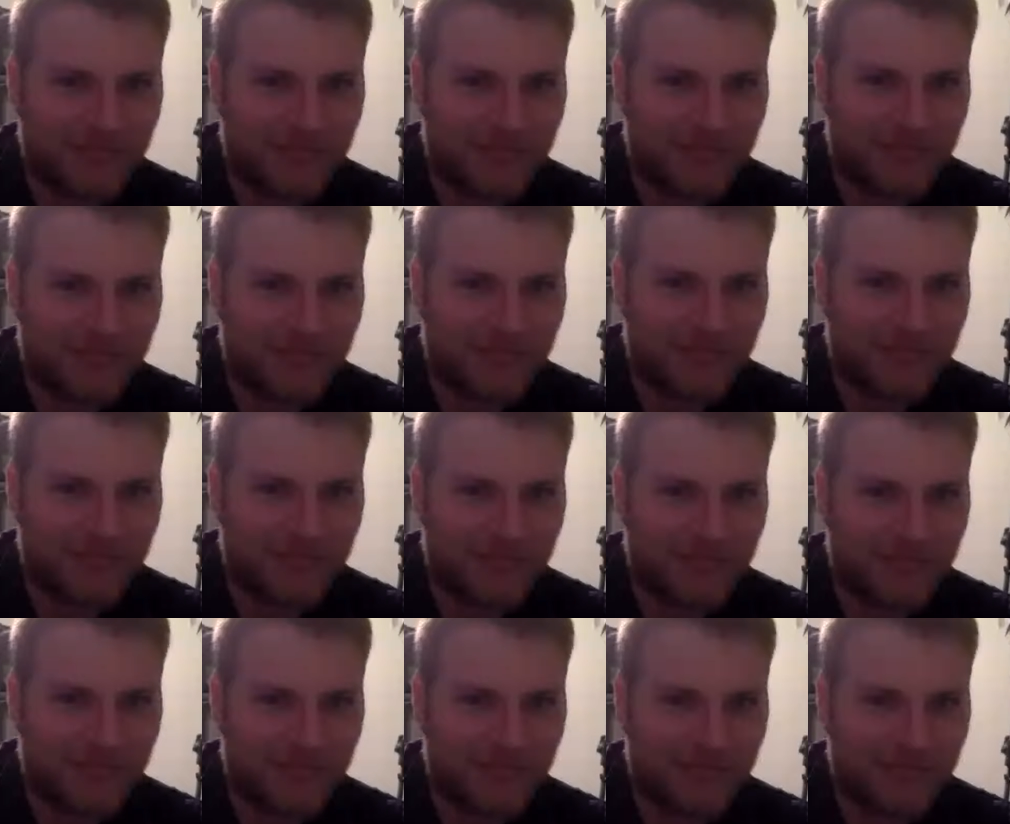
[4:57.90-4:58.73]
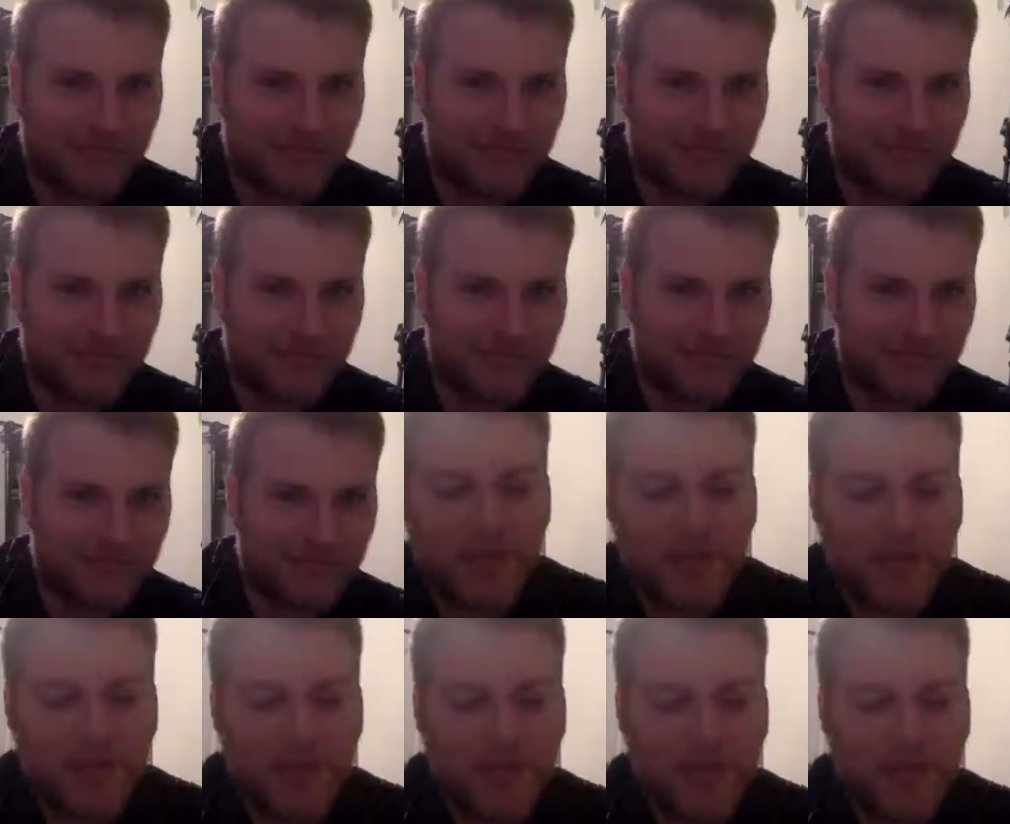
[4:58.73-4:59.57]
Once upon a time,
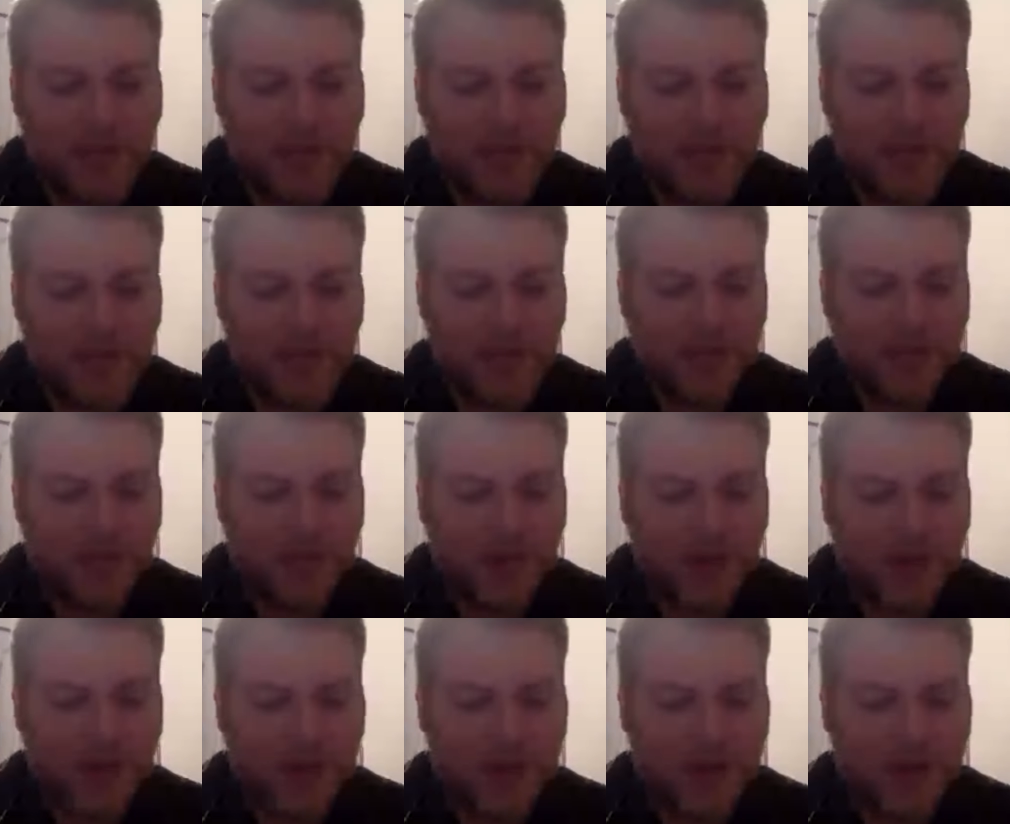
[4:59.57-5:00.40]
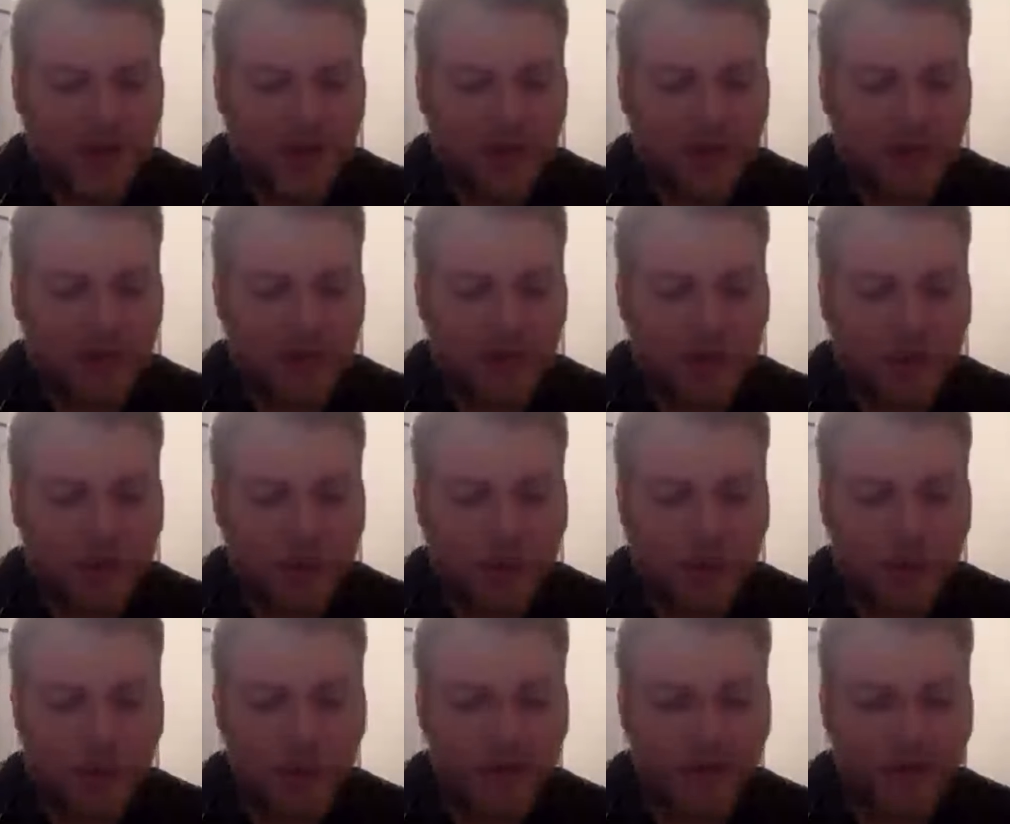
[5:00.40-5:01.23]
there was a peasant who had
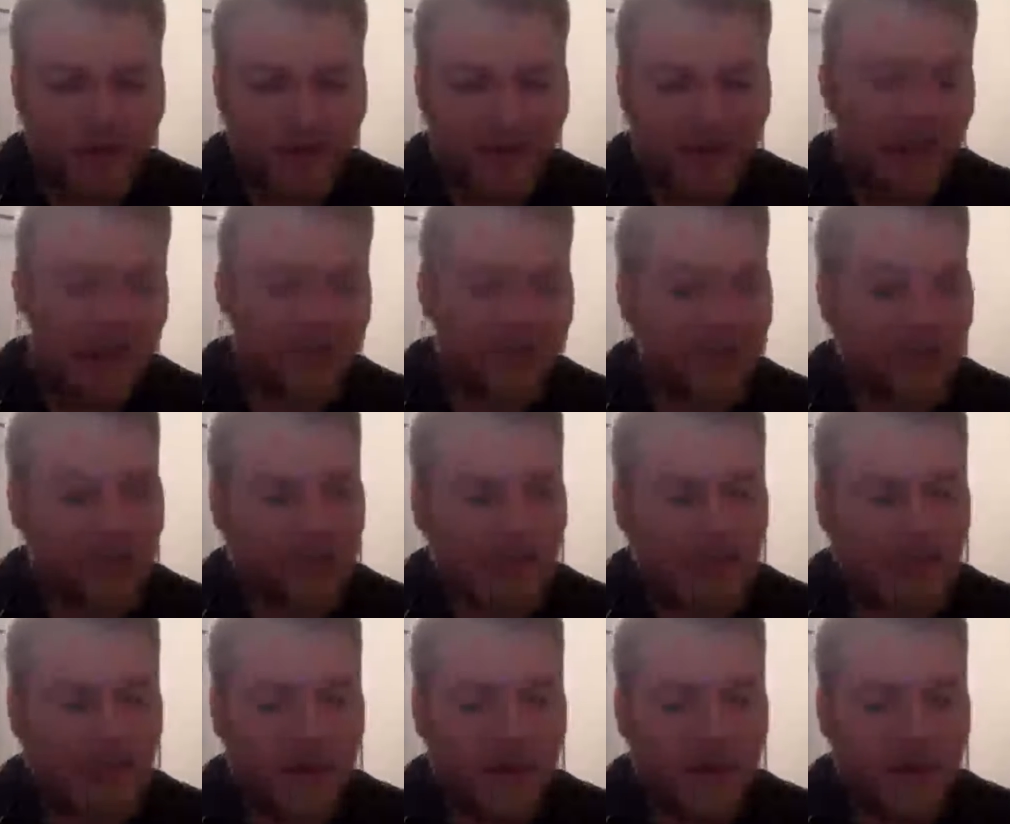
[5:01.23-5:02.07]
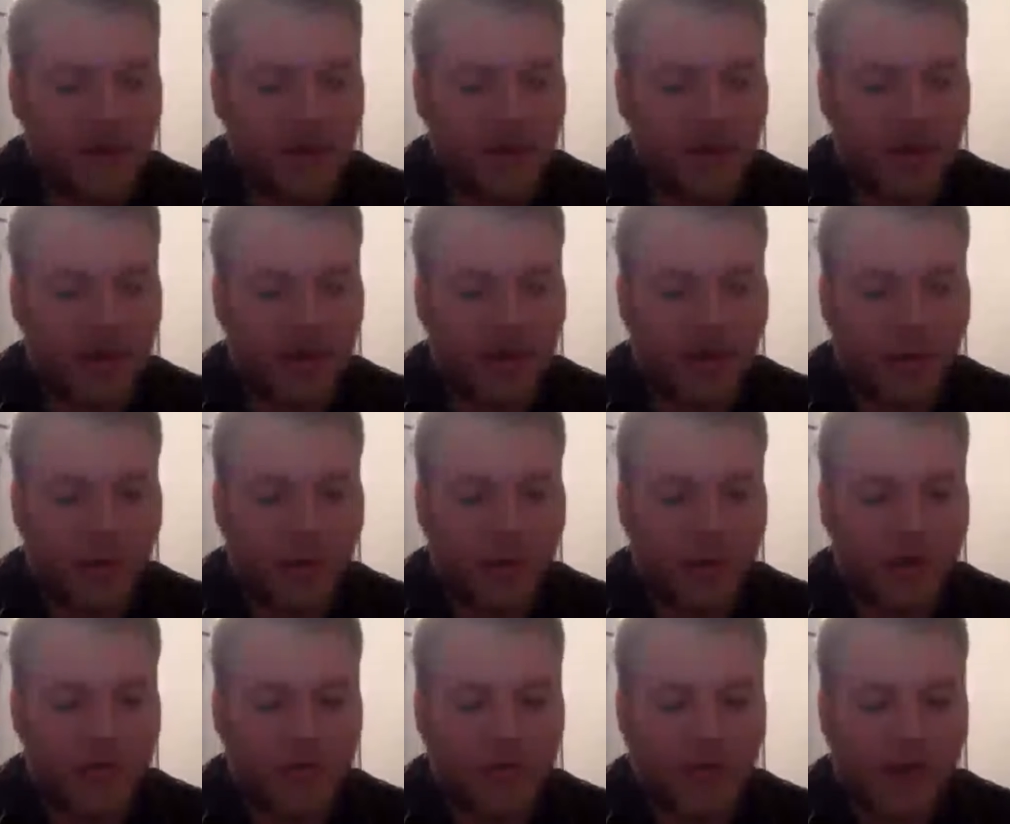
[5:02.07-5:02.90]
two sons. The
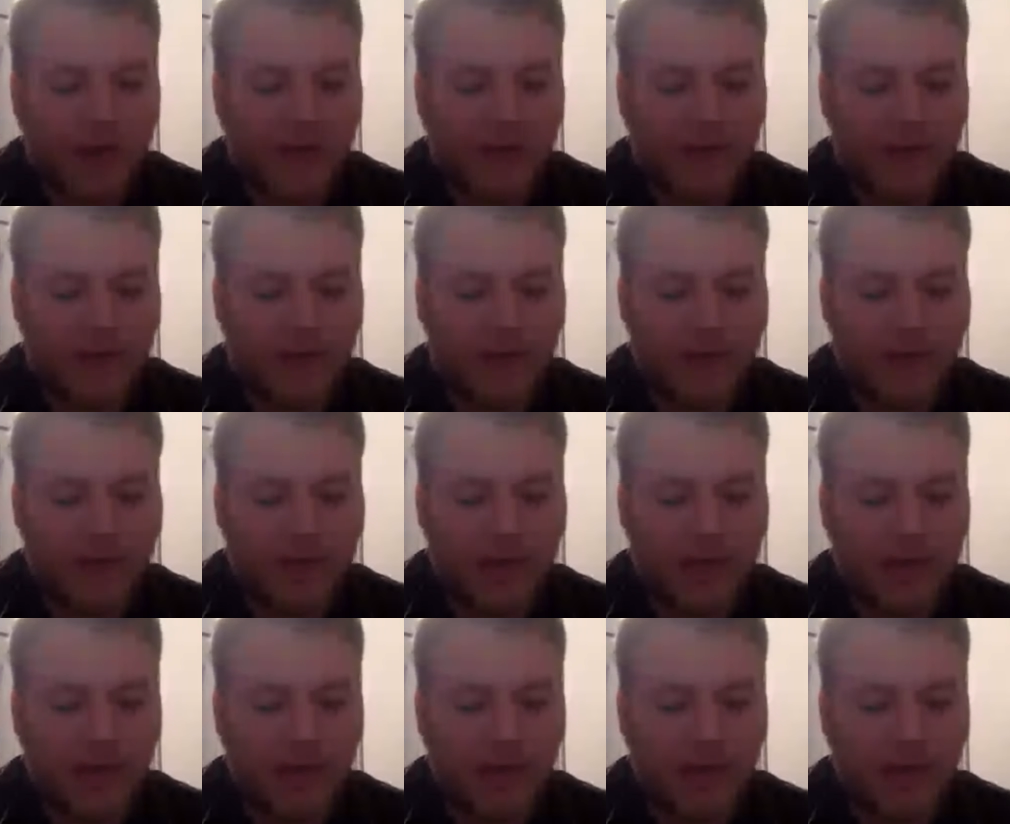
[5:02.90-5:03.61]
younger one traveled, the